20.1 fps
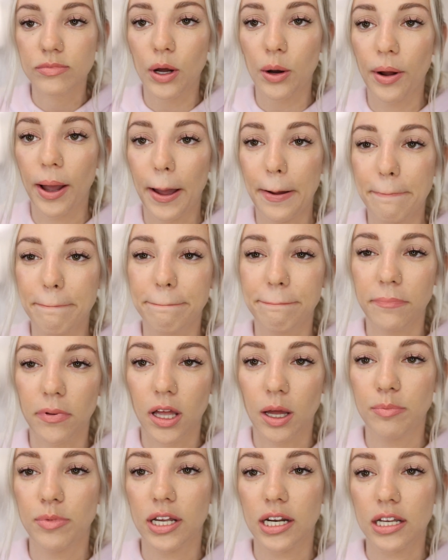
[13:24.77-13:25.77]
Okay,
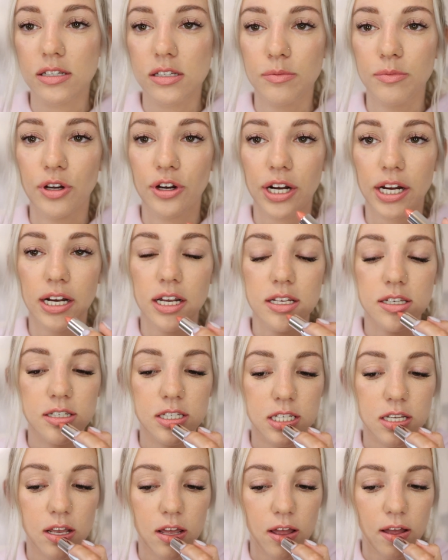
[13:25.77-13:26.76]
I'm getting some
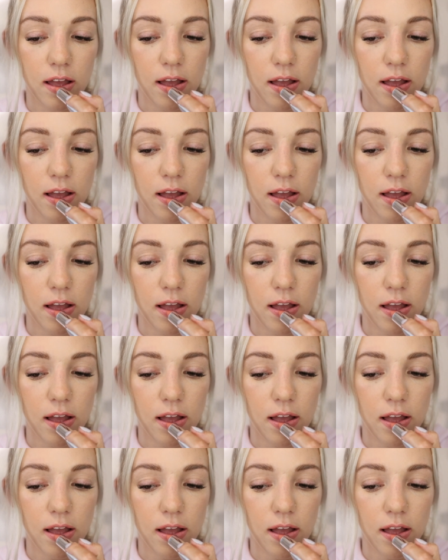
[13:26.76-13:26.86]
grittiness.